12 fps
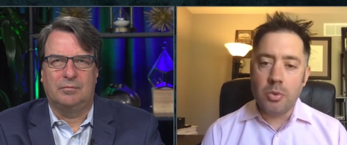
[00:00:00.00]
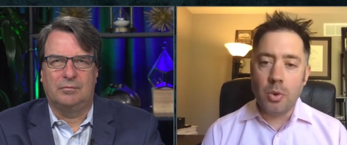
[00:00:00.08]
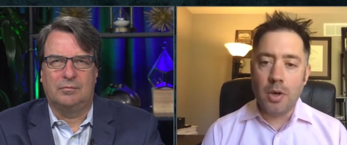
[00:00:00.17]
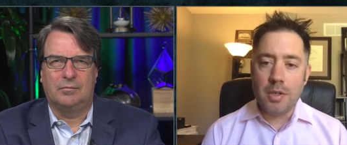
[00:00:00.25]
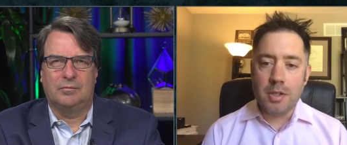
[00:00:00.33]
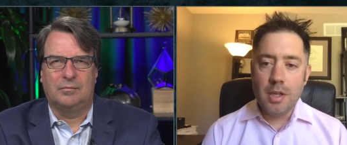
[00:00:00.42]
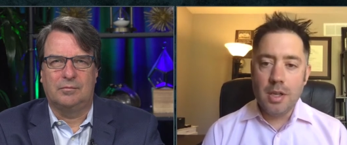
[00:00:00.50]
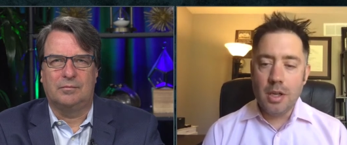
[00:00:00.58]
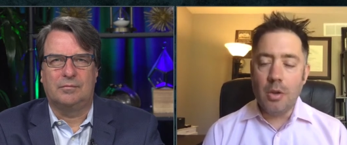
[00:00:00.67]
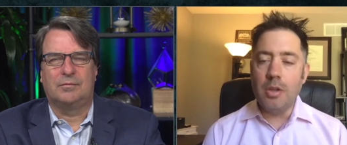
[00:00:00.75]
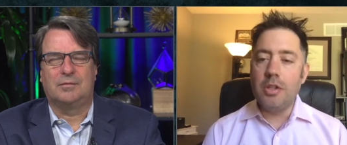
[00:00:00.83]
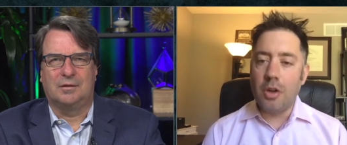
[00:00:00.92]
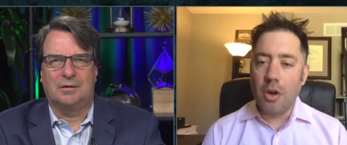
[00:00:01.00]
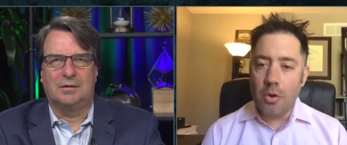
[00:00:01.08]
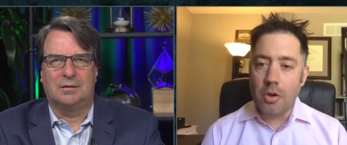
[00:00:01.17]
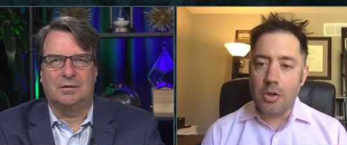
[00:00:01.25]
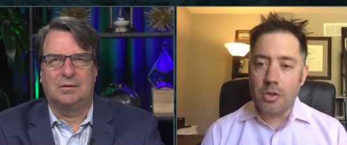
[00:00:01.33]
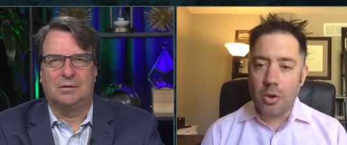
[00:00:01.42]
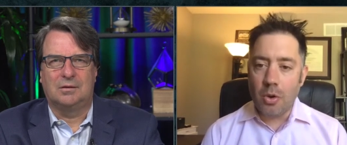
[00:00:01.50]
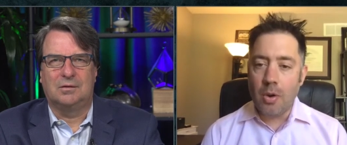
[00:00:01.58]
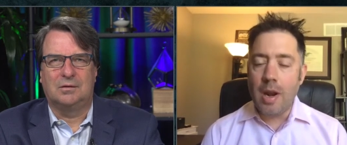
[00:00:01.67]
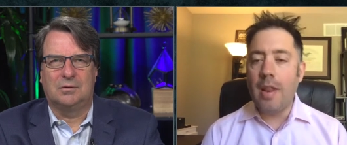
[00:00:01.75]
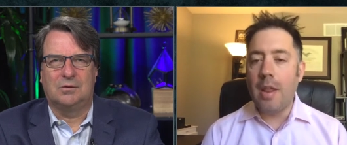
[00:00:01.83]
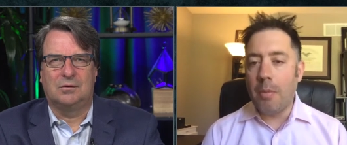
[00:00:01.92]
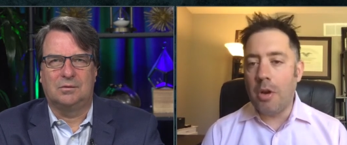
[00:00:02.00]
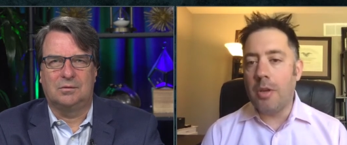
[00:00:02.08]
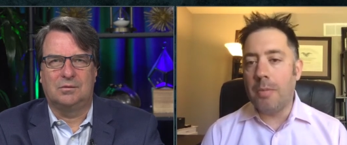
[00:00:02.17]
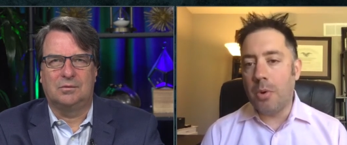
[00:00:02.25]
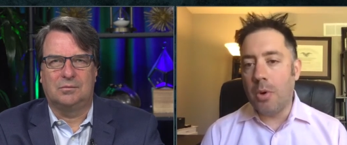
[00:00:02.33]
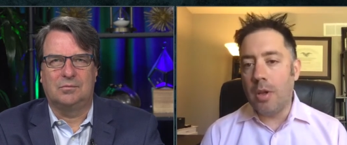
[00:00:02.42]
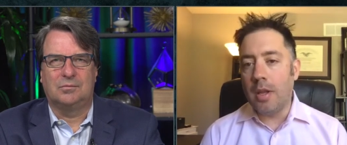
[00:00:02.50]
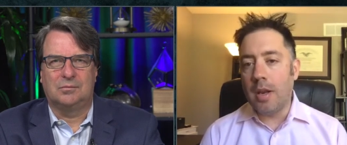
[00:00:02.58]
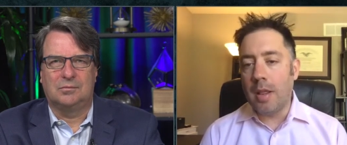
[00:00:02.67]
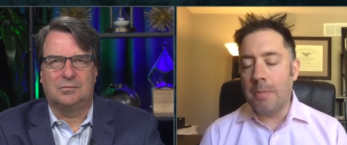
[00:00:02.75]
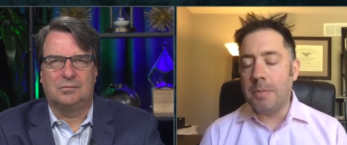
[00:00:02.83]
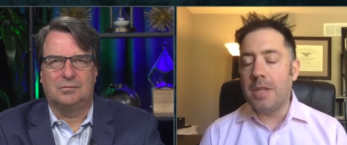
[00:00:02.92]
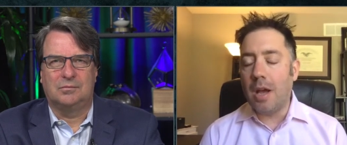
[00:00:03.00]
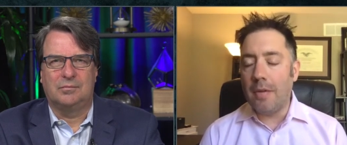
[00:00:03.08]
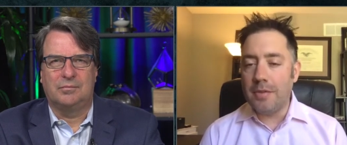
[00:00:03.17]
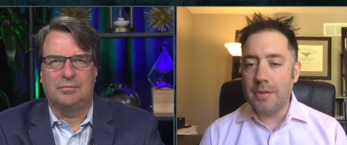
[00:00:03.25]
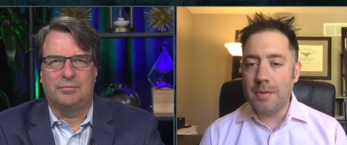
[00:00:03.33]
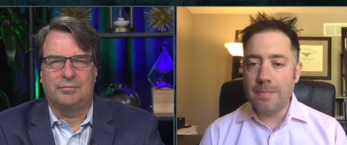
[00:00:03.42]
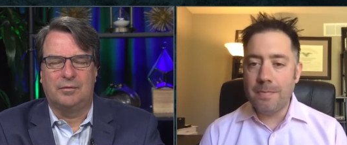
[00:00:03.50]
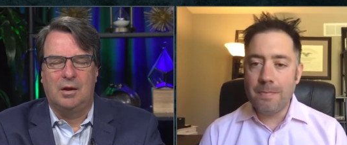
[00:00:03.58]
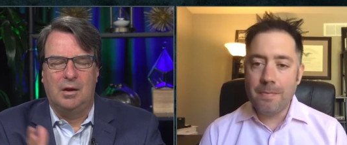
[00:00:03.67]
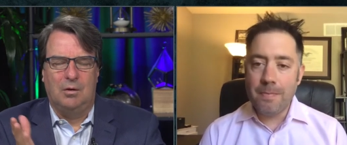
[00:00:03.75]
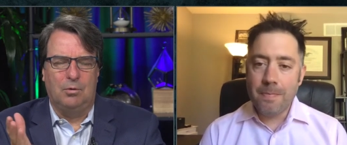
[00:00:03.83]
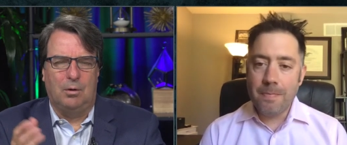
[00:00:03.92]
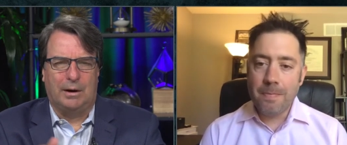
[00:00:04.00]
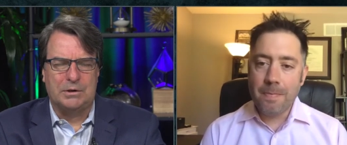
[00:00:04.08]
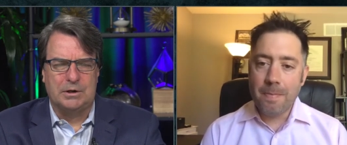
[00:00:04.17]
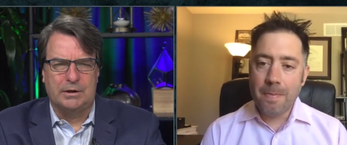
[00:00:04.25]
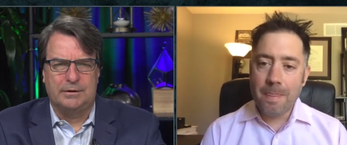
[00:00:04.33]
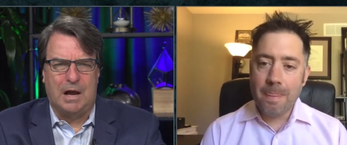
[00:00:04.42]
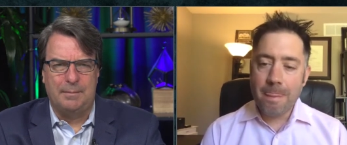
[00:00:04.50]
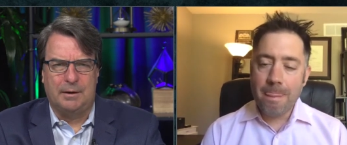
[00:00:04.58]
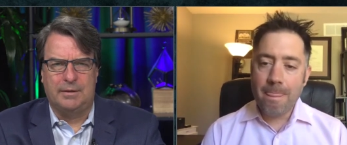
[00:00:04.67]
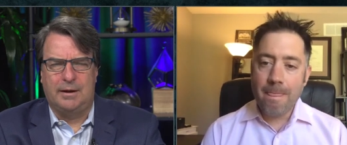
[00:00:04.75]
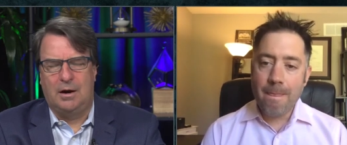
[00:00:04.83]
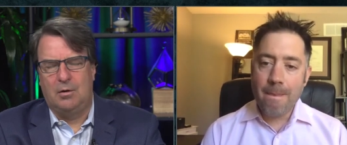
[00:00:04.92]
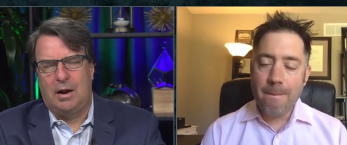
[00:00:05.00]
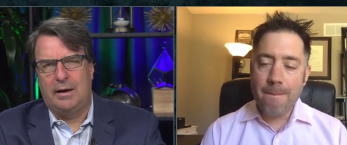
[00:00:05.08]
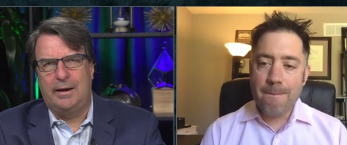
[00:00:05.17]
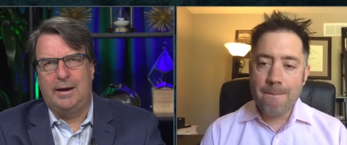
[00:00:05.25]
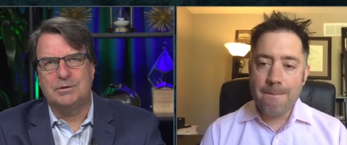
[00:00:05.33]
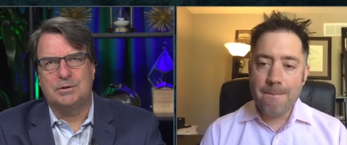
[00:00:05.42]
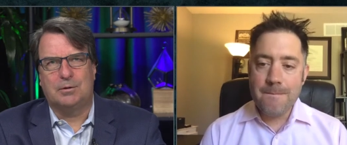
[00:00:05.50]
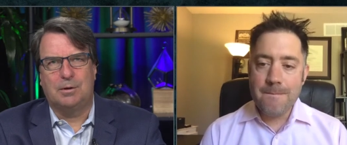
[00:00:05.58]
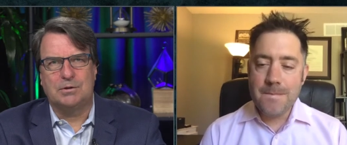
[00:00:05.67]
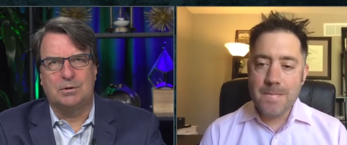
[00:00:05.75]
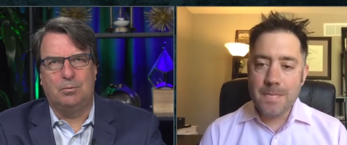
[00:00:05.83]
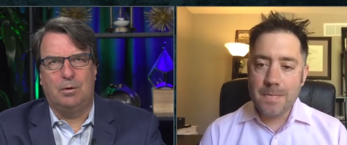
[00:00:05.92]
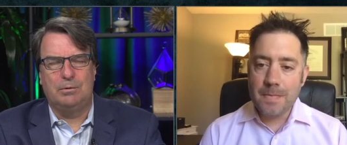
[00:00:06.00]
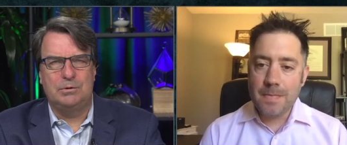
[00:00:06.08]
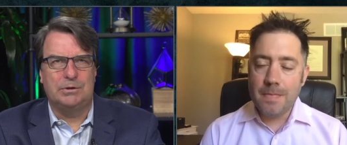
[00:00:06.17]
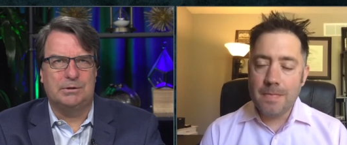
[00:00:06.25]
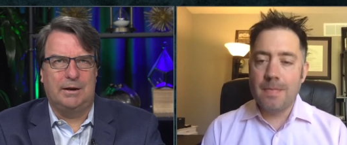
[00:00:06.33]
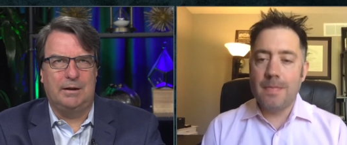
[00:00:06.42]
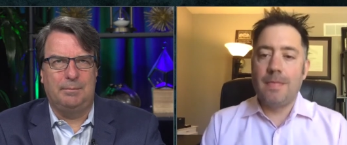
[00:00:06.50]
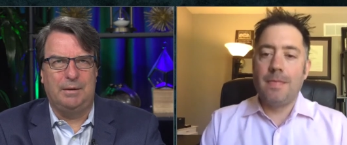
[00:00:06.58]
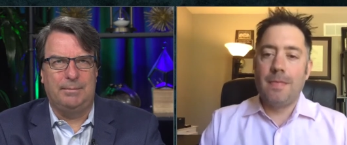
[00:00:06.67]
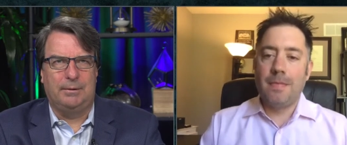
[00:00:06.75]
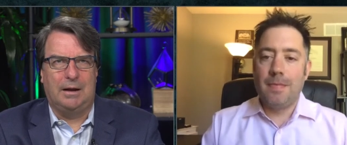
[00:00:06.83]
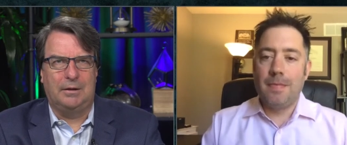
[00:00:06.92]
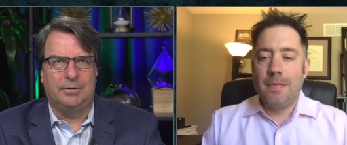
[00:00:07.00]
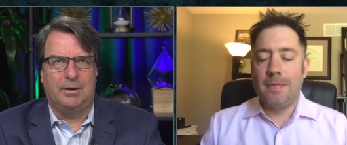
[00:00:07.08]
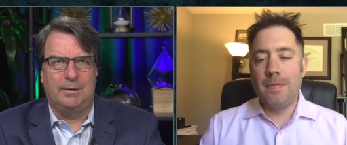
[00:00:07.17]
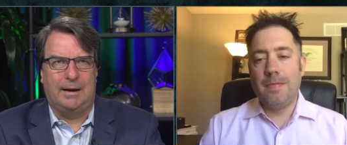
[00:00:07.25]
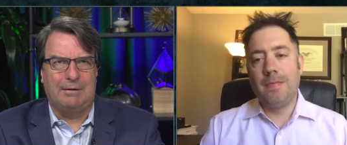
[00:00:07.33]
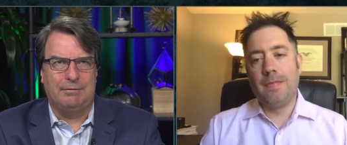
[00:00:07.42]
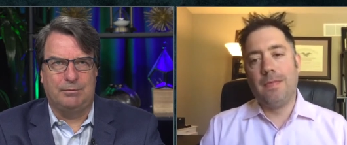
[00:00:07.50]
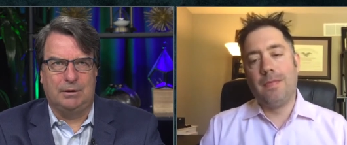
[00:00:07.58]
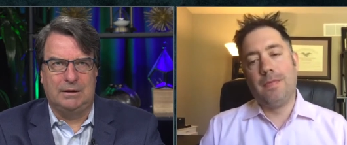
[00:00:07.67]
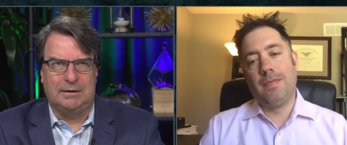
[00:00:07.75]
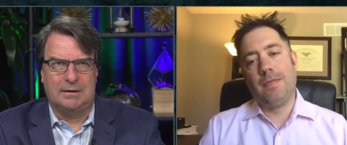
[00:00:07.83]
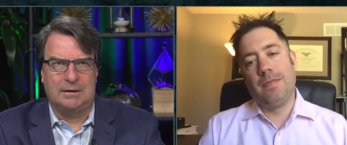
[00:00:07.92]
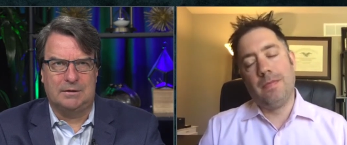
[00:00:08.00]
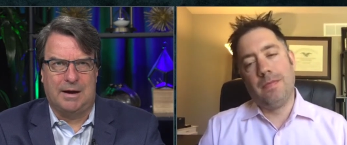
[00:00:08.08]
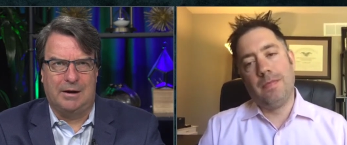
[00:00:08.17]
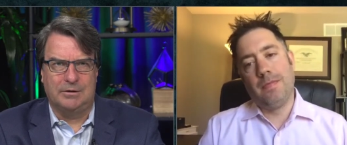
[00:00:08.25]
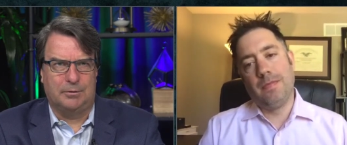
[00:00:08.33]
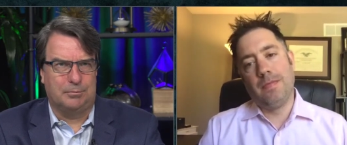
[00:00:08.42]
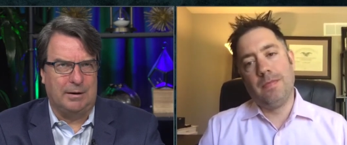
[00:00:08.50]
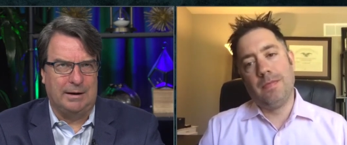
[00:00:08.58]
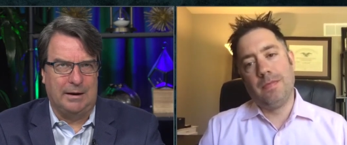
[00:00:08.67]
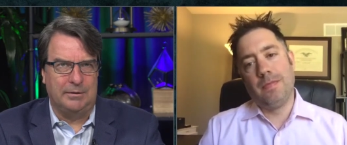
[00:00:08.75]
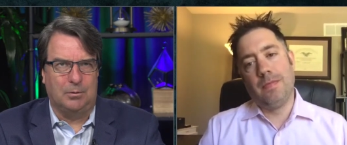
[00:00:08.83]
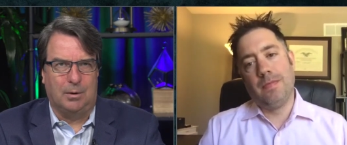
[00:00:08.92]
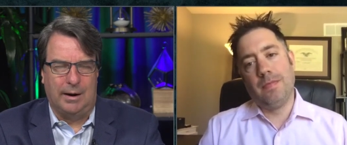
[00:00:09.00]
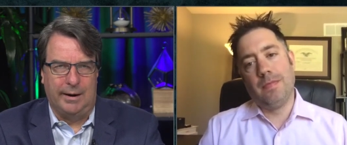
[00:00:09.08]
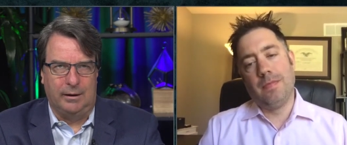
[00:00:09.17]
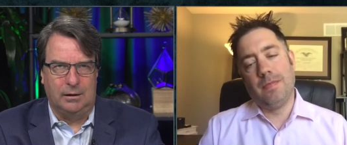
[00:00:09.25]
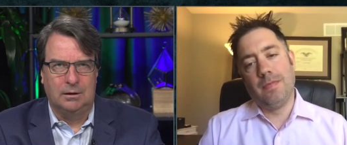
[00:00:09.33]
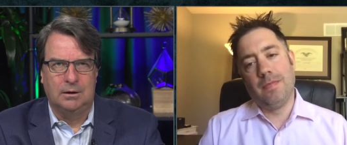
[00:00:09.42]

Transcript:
Speaker 1: source, you know, into their own control and how they want to deploy it themselves.
Speaker 2: Well, I got you on the topic there. I got to ask you the question, what would you say to the people out there that haven't really kicked the tires on Red Hat in a while?